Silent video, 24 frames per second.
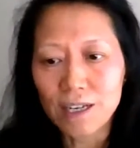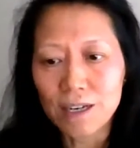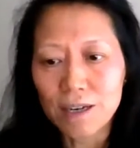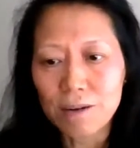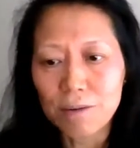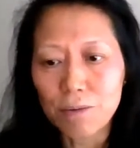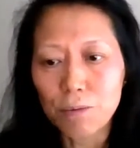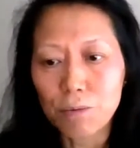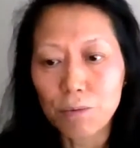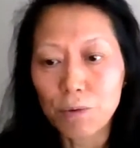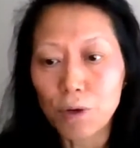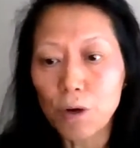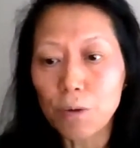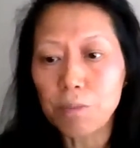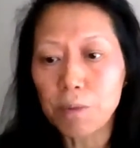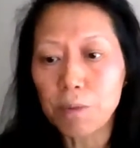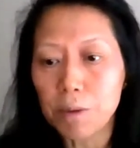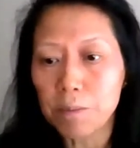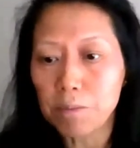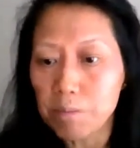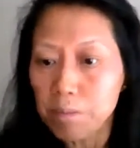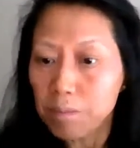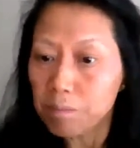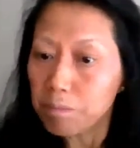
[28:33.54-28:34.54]
will
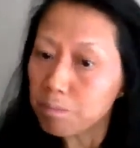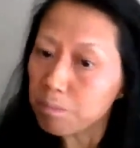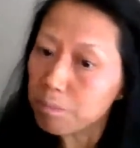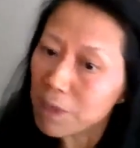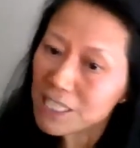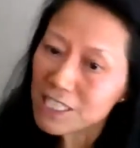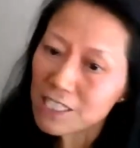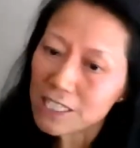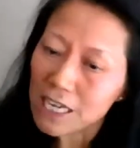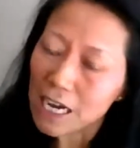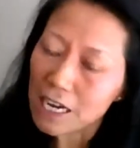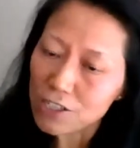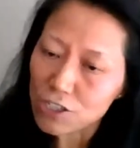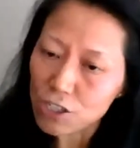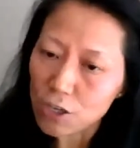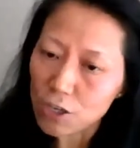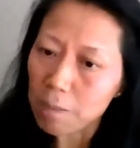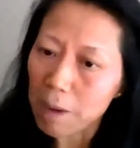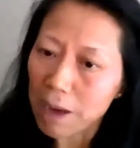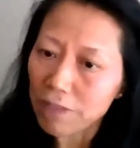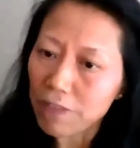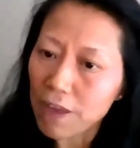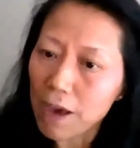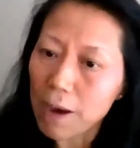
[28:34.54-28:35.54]
be best answered
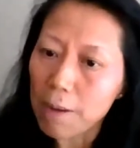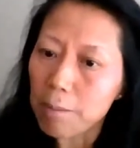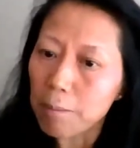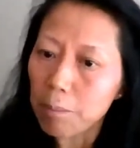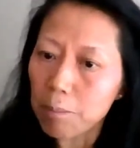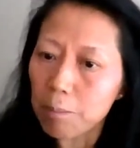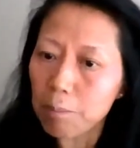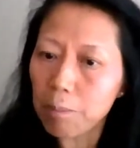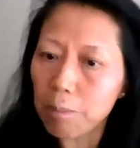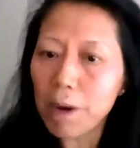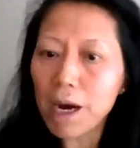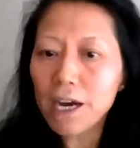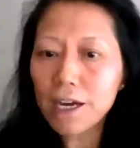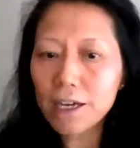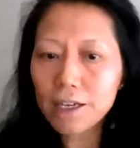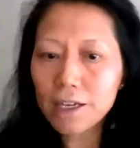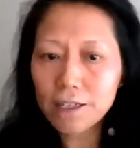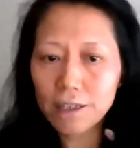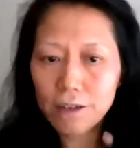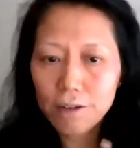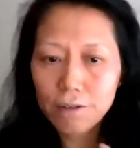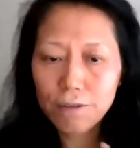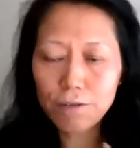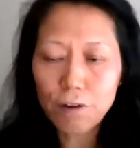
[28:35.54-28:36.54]
by them.
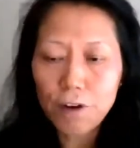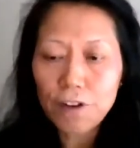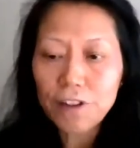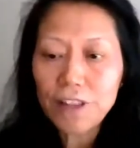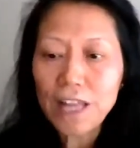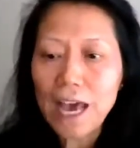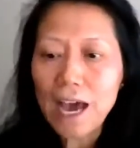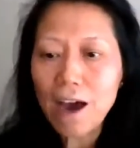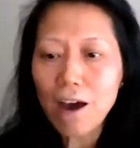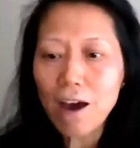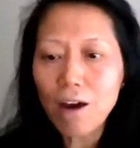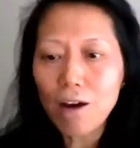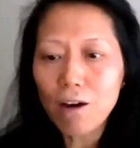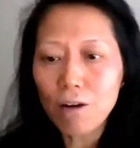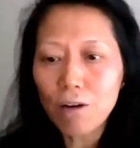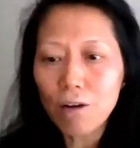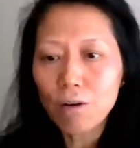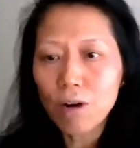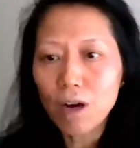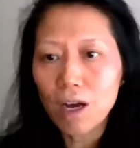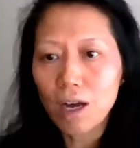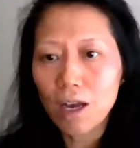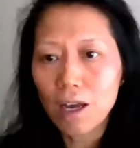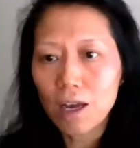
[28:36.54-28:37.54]
But for
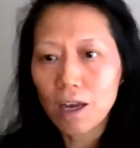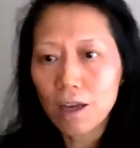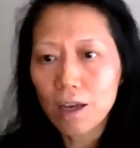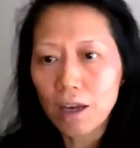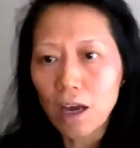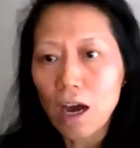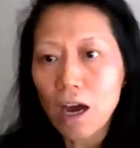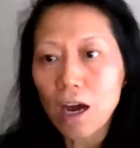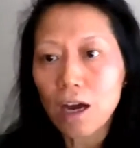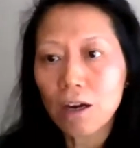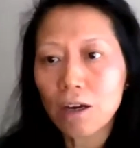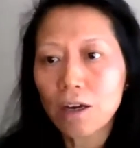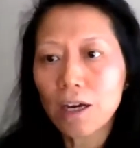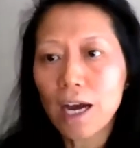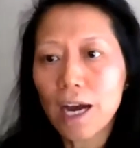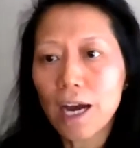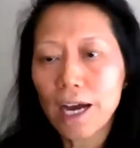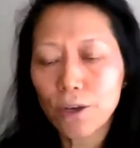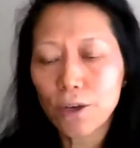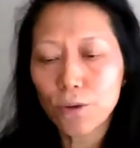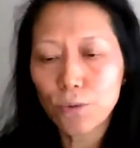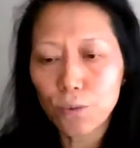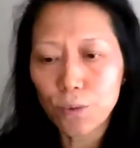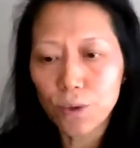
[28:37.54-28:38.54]
now, Hang,
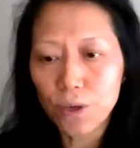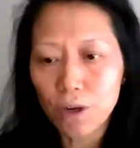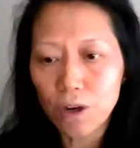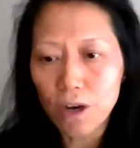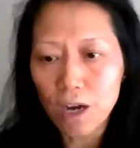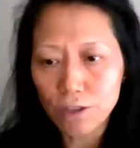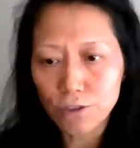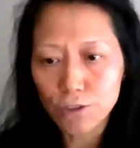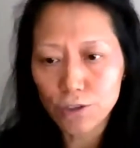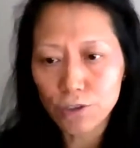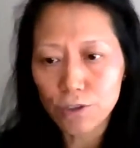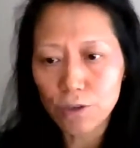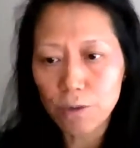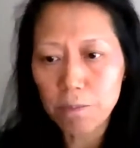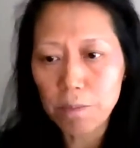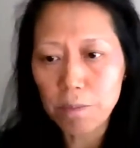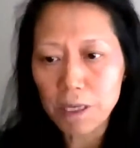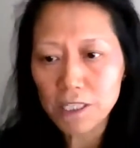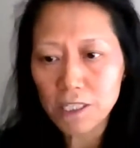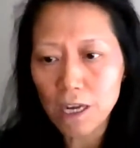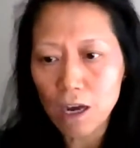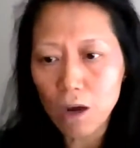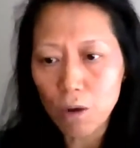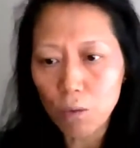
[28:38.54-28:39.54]
I will answer
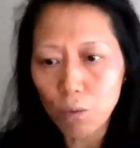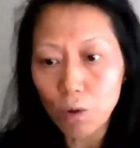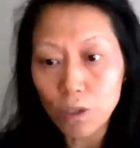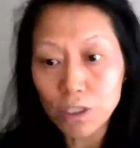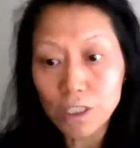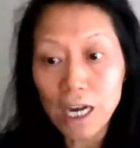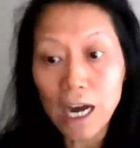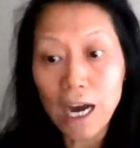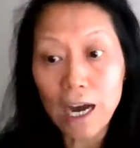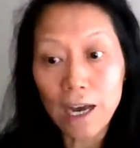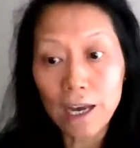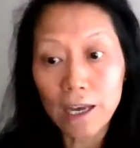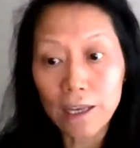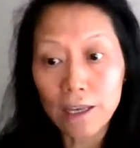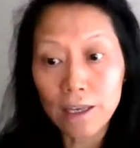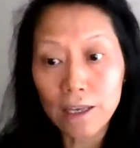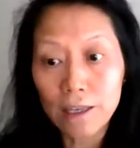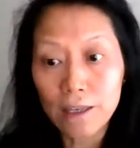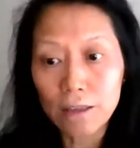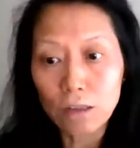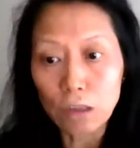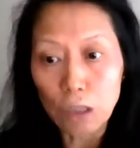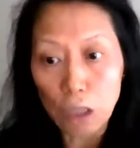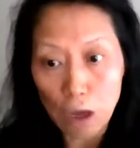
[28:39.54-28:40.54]
based on what I
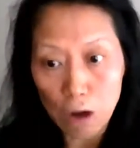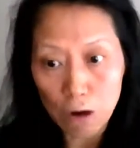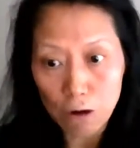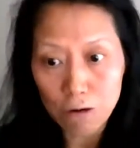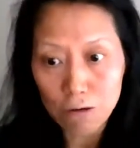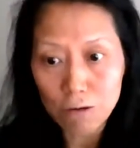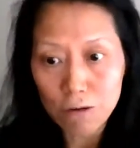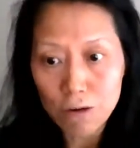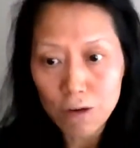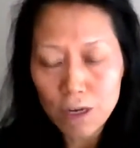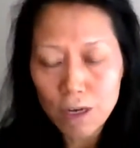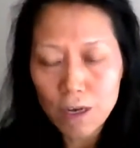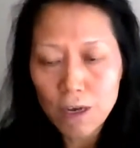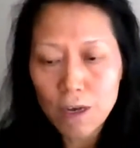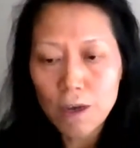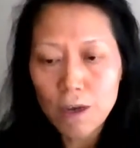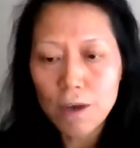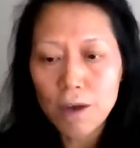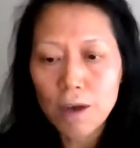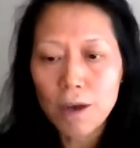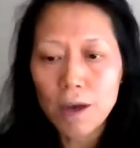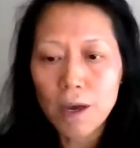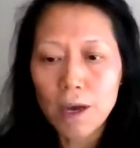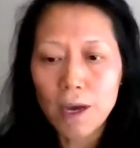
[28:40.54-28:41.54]
know
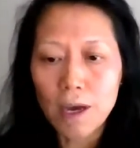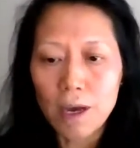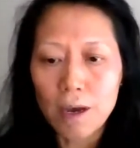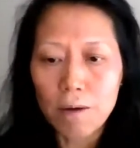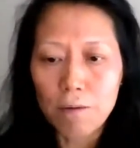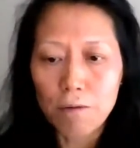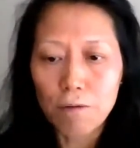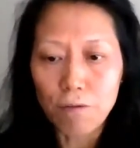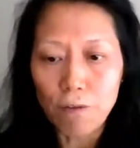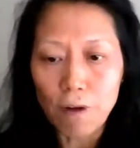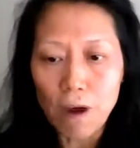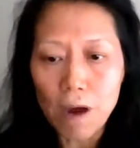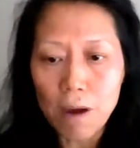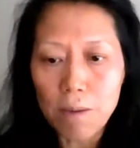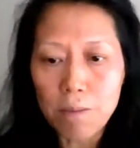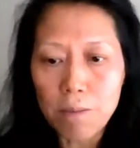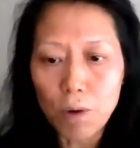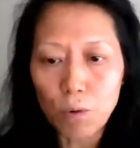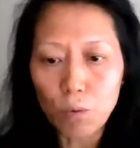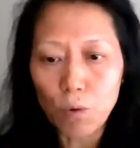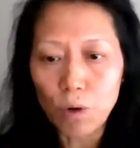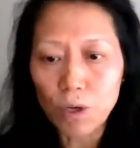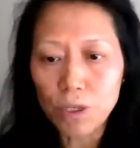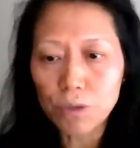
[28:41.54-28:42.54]
from
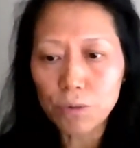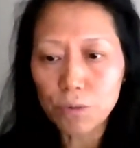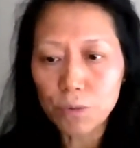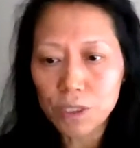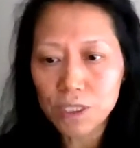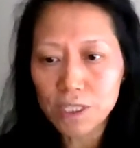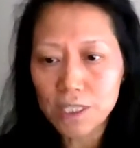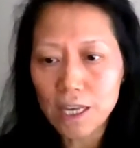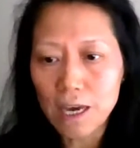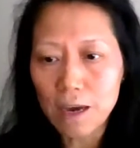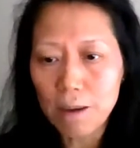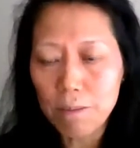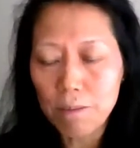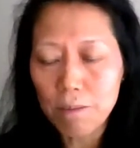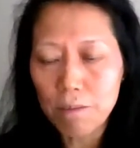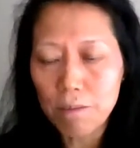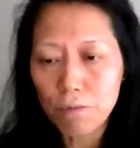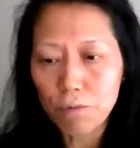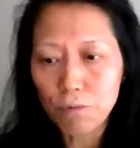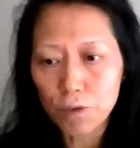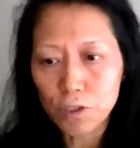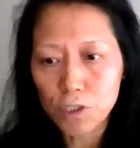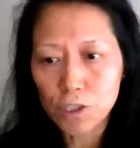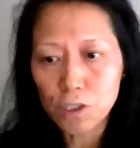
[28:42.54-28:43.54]
working with them
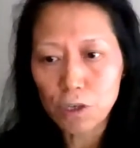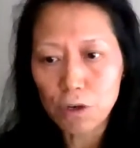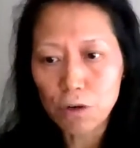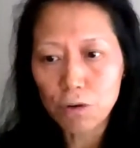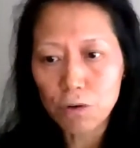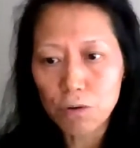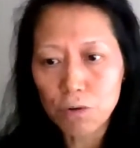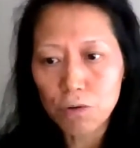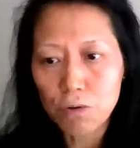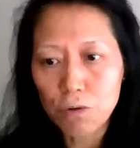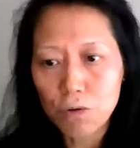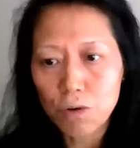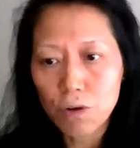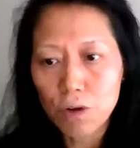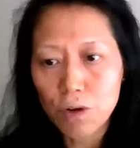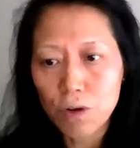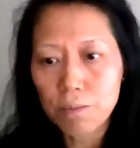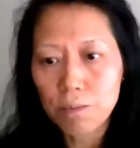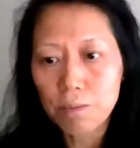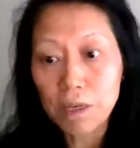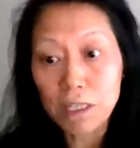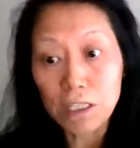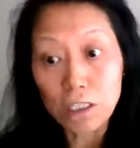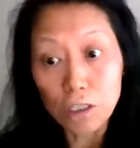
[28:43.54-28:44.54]
for so
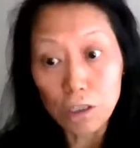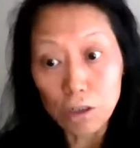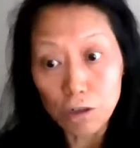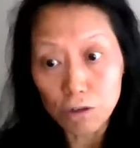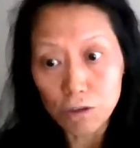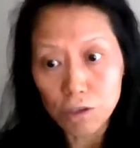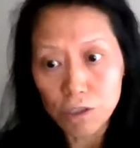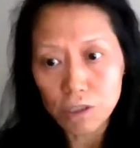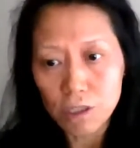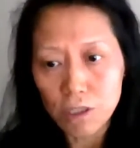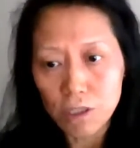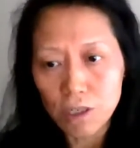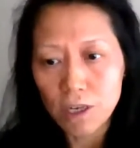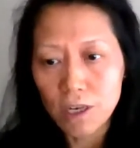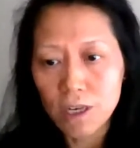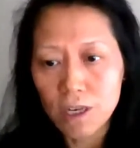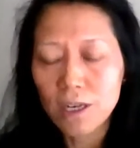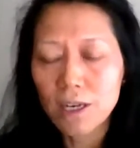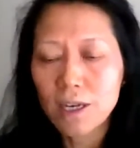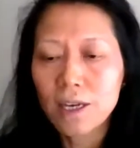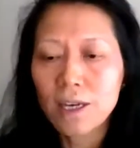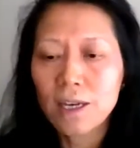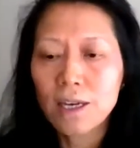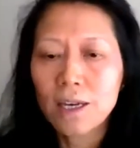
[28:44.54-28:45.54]
many years.
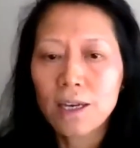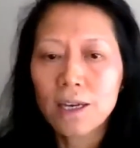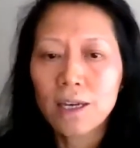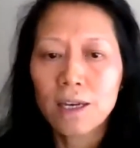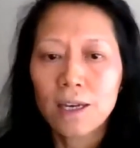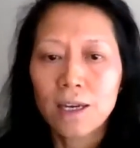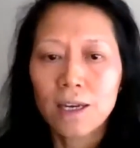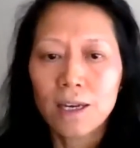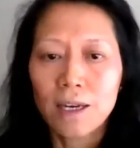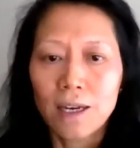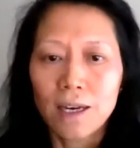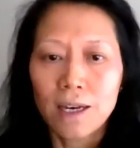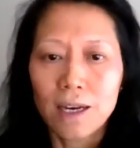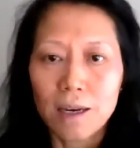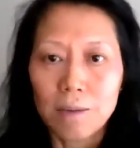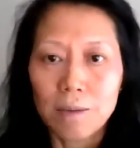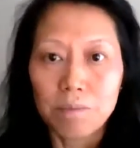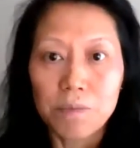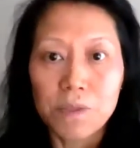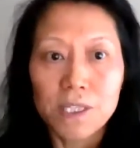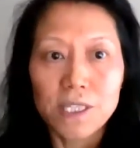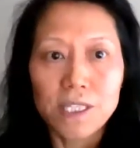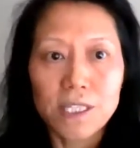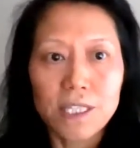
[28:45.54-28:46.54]

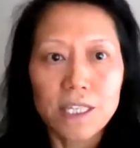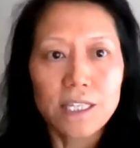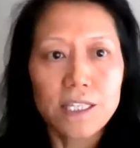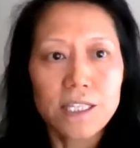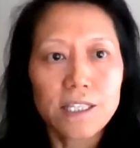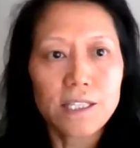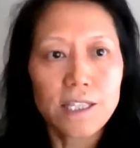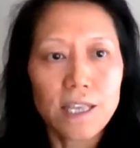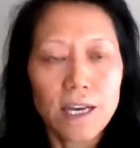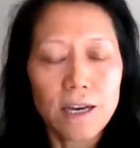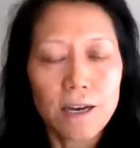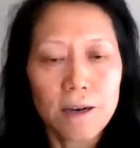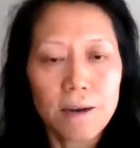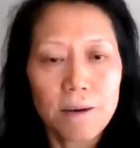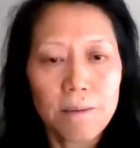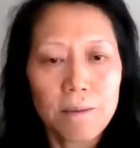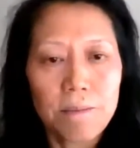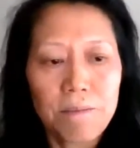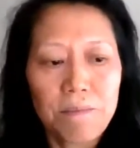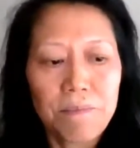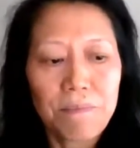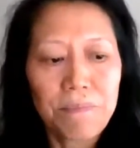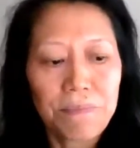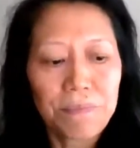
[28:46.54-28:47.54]
CISA
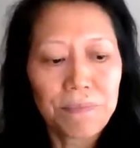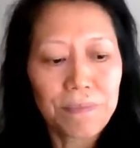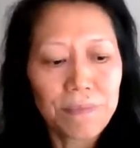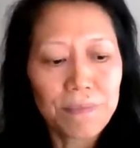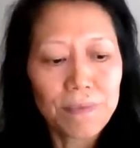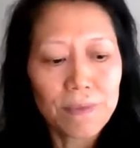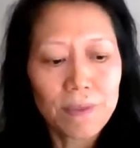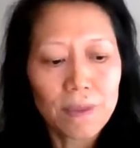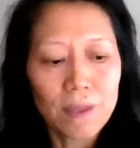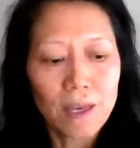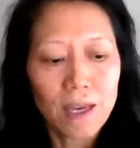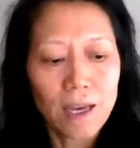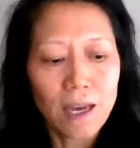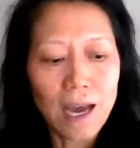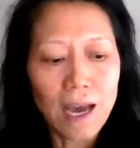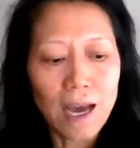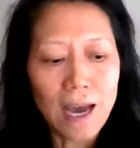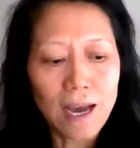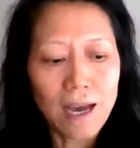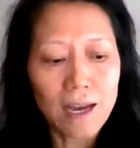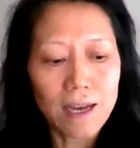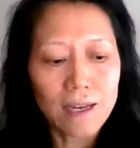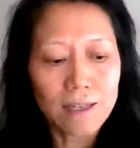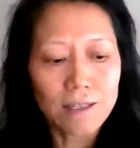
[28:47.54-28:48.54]

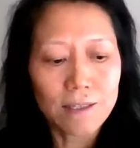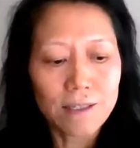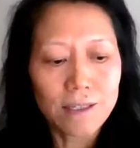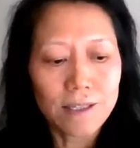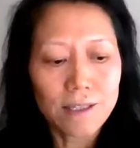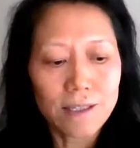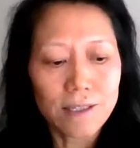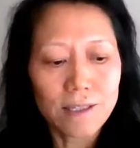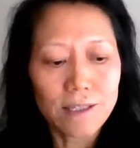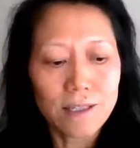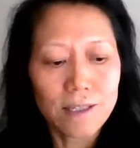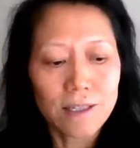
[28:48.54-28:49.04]
has